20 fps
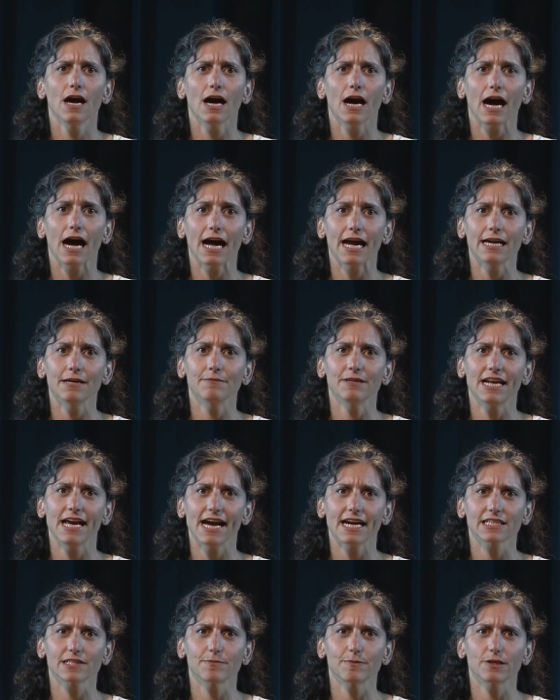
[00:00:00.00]
I am an
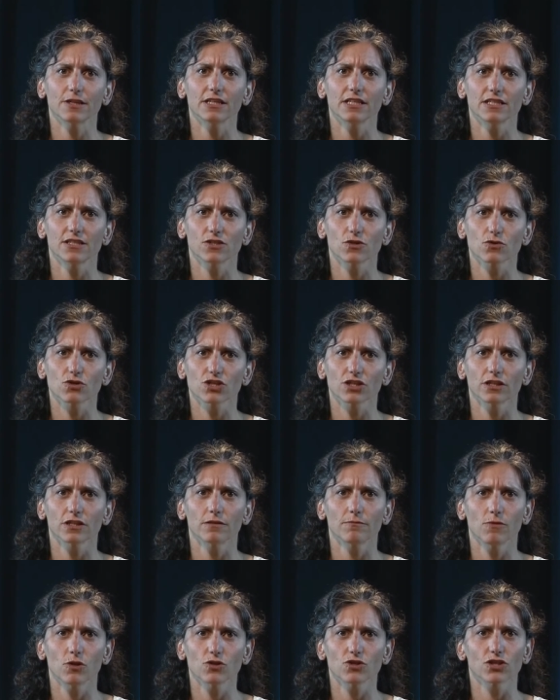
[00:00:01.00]
expert in social and
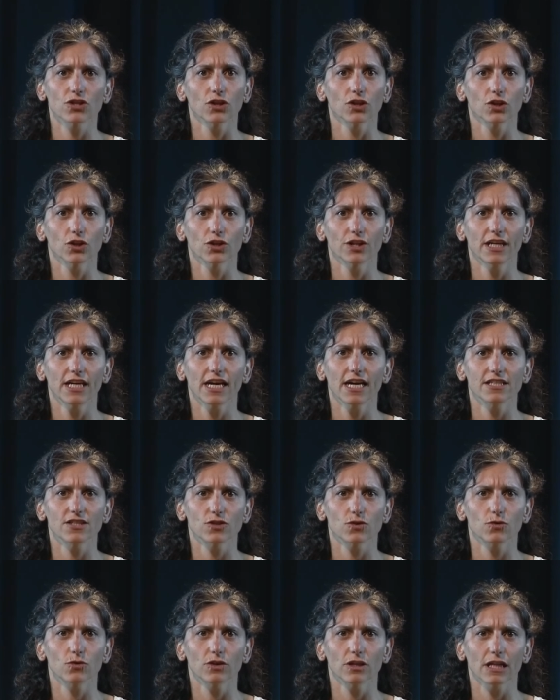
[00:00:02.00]
emotional learning and
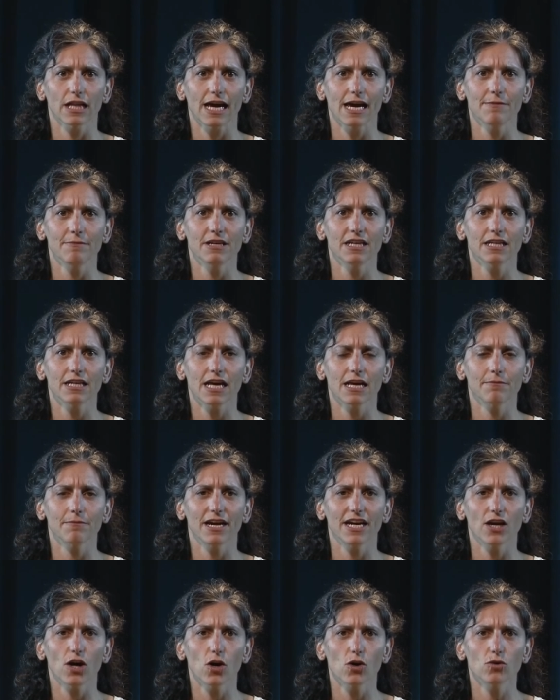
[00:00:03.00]
school climate, and
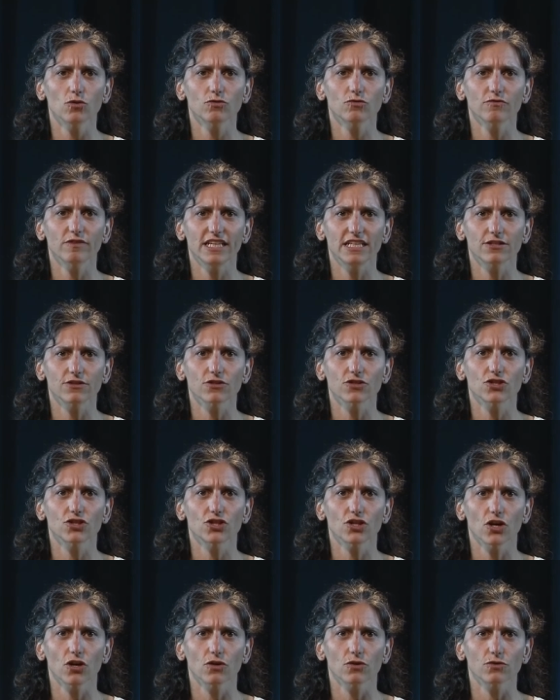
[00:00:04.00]
my own research
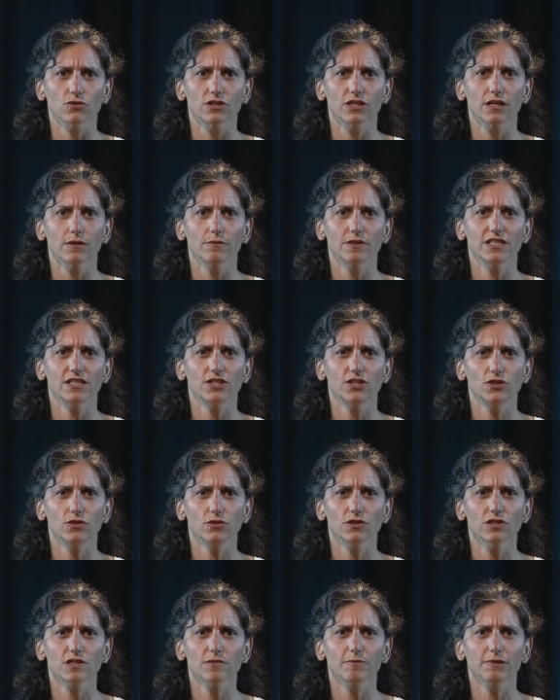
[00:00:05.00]
shows that when
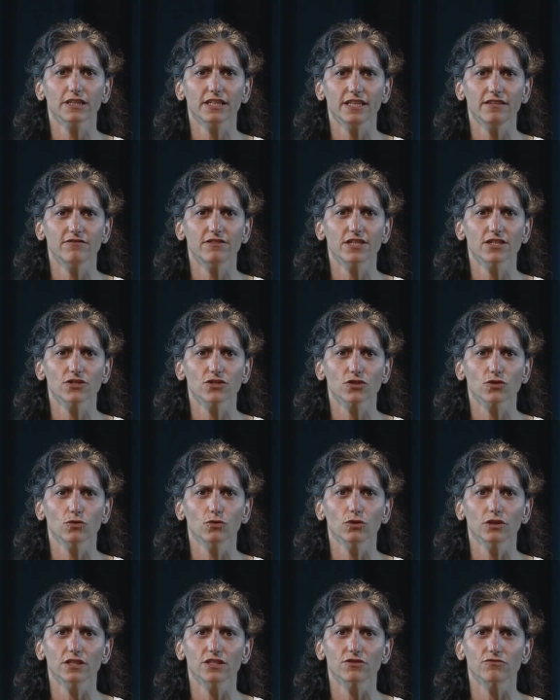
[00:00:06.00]
students believe their
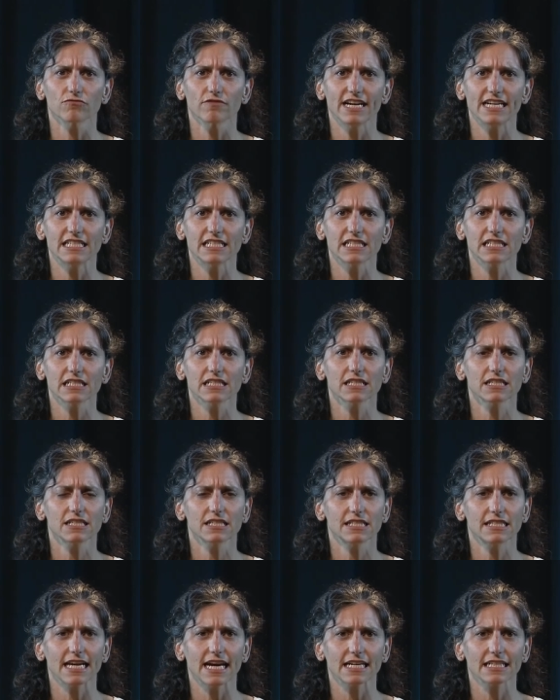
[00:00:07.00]
school is racist,
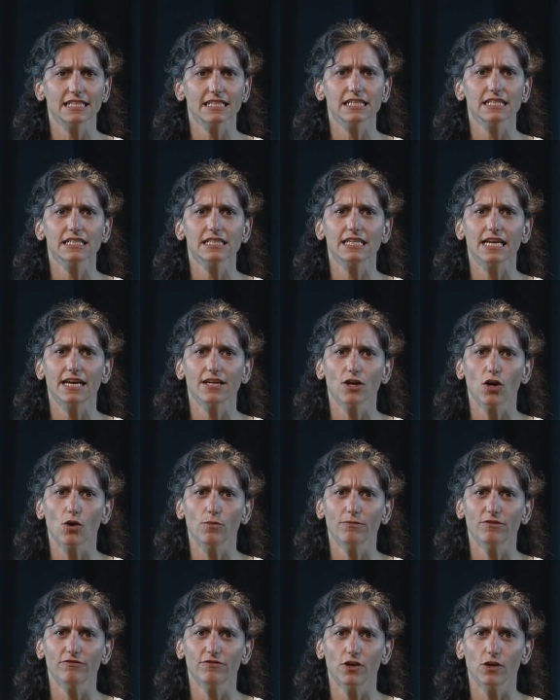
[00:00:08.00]
sexist, and
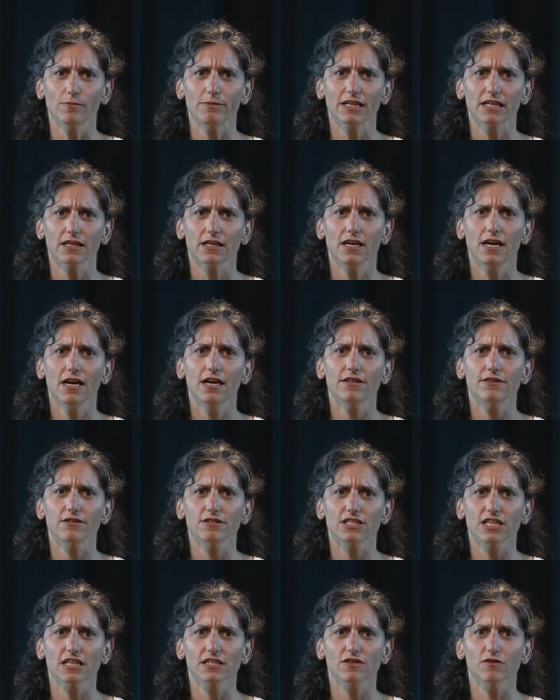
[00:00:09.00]
homophobic, their
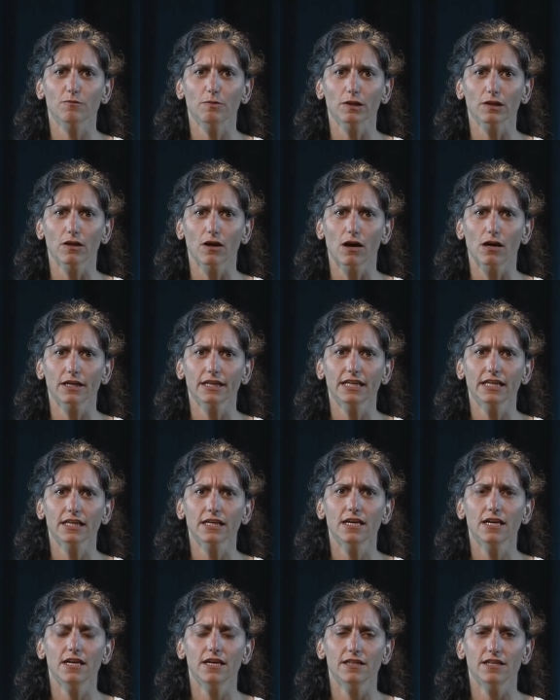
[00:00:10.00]
sense of belonging,
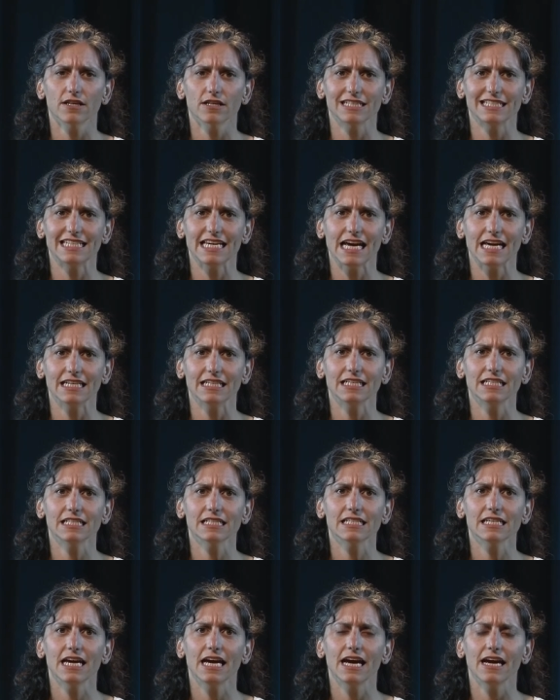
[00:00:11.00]
their
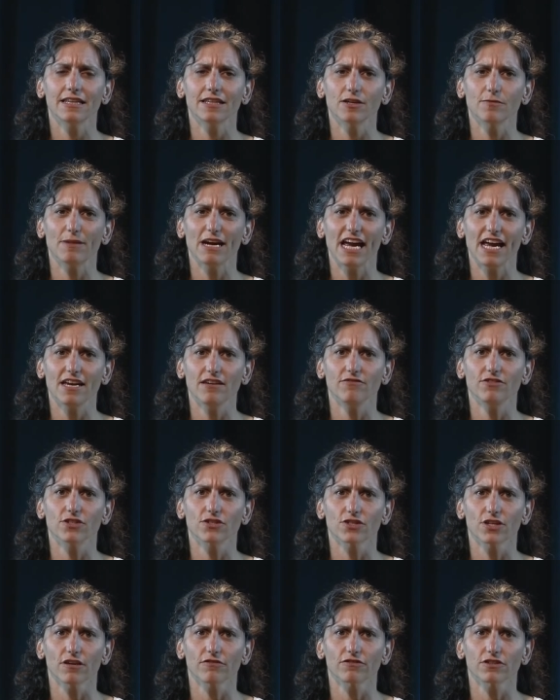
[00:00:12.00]
attendance, and their behavior
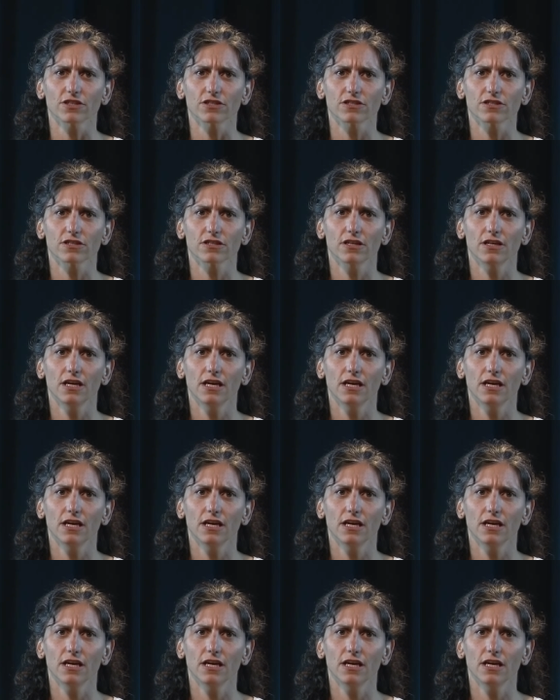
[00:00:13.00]
suffers.